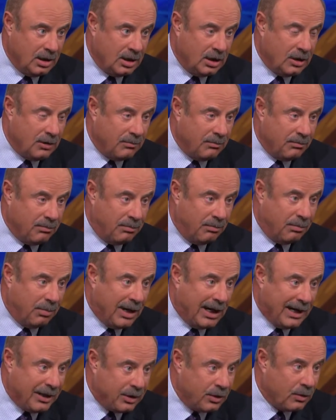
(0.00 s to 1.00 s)
oh,
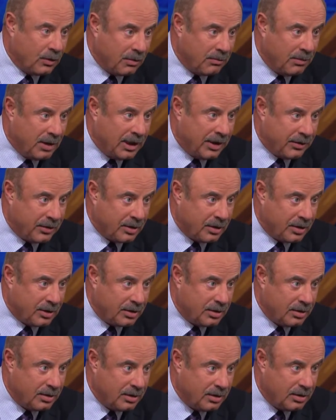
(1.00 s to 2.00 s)
by mistakes. your mother.
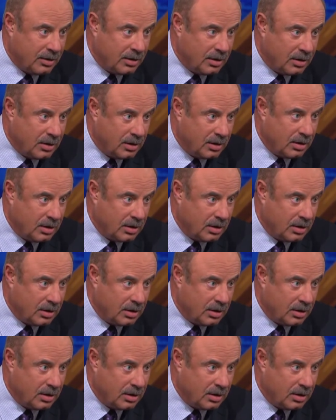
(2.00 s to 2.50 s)
No, I made